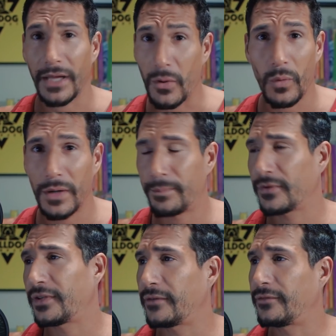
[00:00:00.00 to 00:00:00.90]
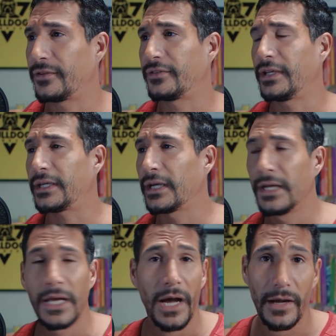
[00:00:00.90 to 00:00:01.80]
one percent physique
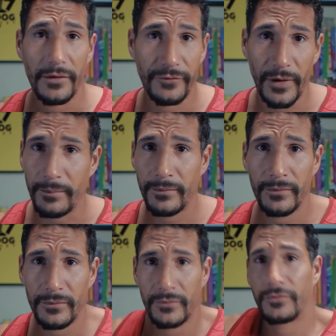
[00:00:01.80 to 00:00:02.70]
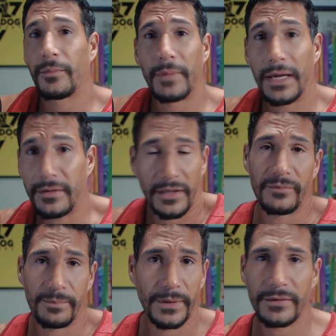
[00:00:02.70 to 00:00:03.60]
uh, from from that
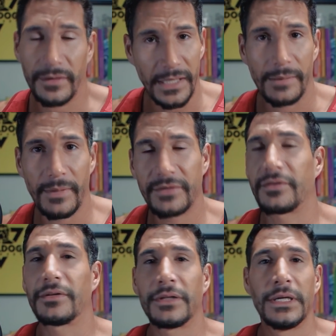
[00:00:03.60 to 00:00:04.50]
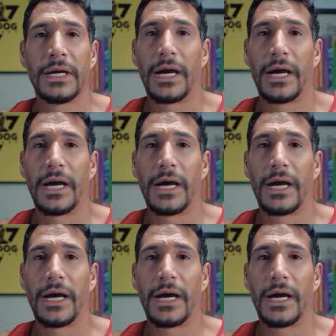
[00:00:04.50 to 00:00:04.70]
because I built a lot of muscle.